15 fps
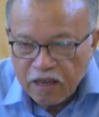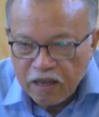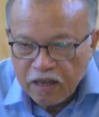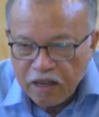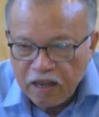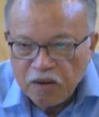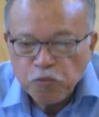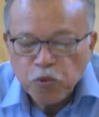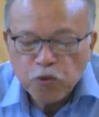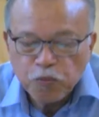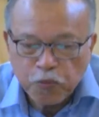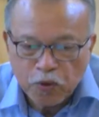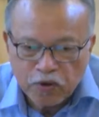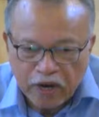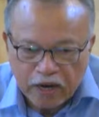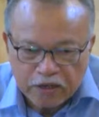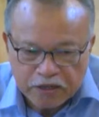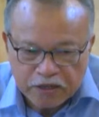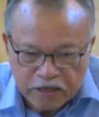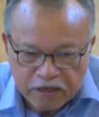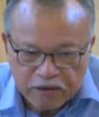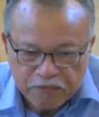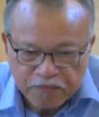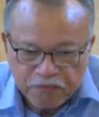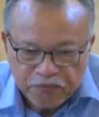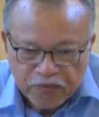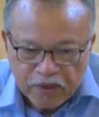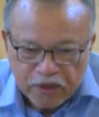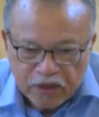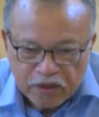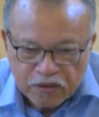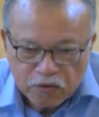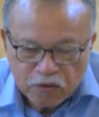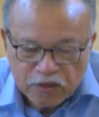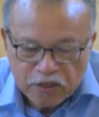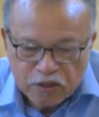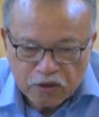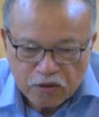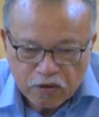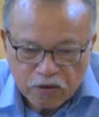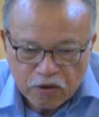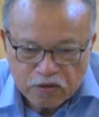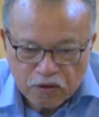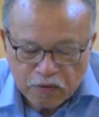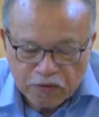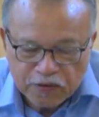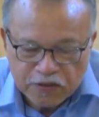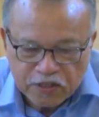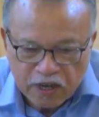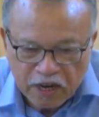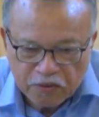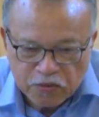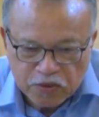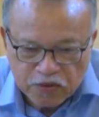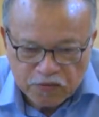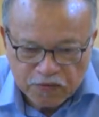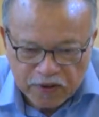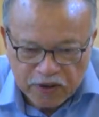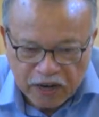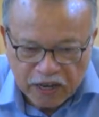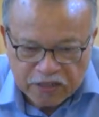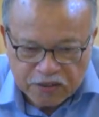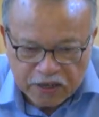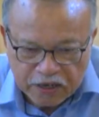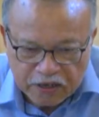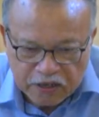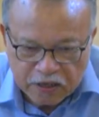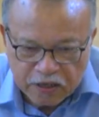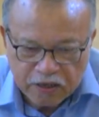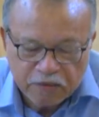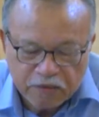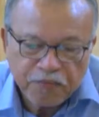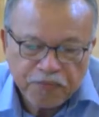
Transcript: and book production. So, in the course of Islamic civilization,